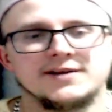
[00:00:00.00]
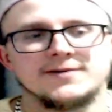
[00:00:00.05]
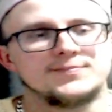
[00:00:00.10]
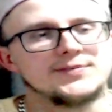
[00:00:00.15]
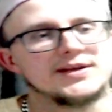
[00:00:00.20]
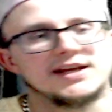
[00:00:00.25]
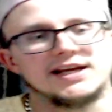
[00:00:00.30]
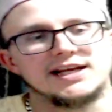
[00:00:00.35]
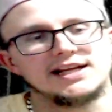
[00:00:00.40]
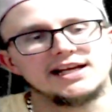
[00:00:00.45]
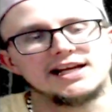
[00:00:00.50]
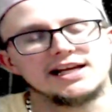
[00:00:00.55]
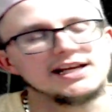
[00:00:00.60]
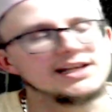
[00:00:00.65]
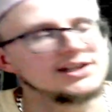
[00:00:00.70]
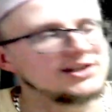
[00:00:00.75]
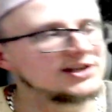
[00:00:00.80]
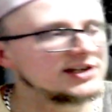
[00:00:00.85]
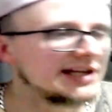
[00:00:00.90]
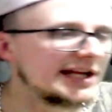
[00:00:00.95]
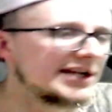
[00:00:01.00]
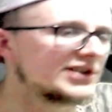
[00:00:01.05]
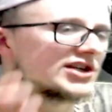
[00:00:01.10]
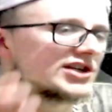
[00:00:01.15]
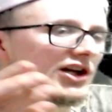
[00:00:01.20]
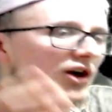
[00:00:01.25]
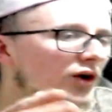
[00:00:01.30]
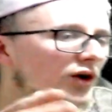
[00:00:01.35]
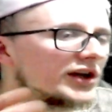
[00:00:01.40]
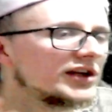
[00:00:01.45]
you
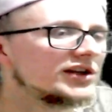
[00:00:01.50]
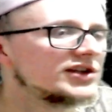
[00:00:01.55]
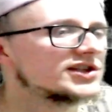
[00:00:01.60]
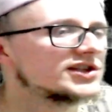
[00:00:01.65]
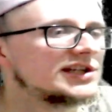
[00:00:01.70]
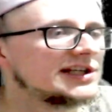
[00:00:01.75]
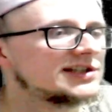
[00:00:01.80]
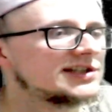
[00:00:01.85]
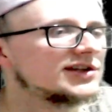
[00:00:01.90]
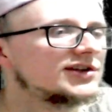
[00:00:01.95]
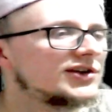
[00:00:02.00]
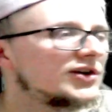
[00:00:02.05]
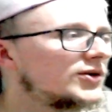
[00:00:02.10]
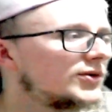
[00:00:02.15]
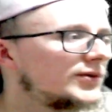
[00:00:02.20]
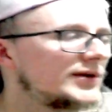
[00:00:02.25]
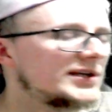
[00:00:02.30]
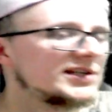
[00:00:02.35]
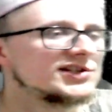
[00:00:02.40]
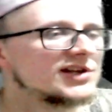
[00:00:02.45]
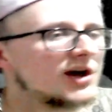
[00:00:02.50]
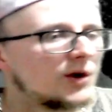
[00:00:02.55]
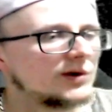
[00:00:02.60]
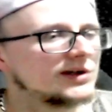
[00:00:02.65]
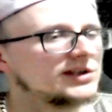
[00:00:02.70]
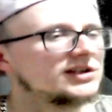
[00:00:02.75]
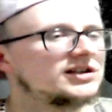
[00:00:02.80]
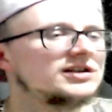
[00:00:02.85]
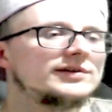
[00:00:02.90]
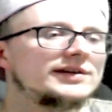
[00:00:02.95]
literally, all you just need to do is know what
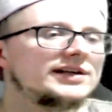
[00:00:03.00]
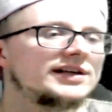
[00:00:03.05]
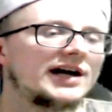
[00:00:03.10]
you're doing.